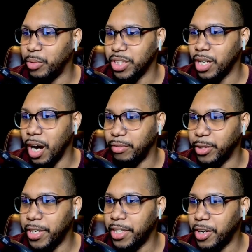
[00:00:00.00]

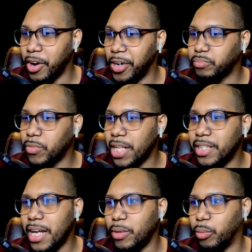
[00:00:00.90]
covered. That's
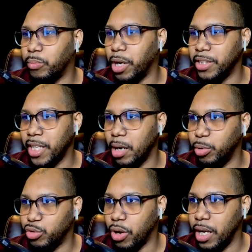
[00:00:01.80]
not a terrible
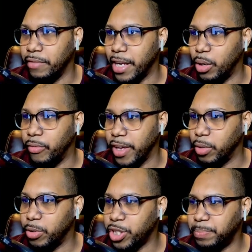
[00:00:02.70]
draw if they don't Fatal
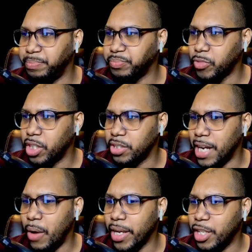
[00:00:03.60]
Push it, because
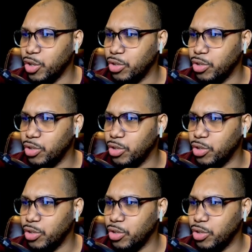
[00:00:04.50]
now I can use my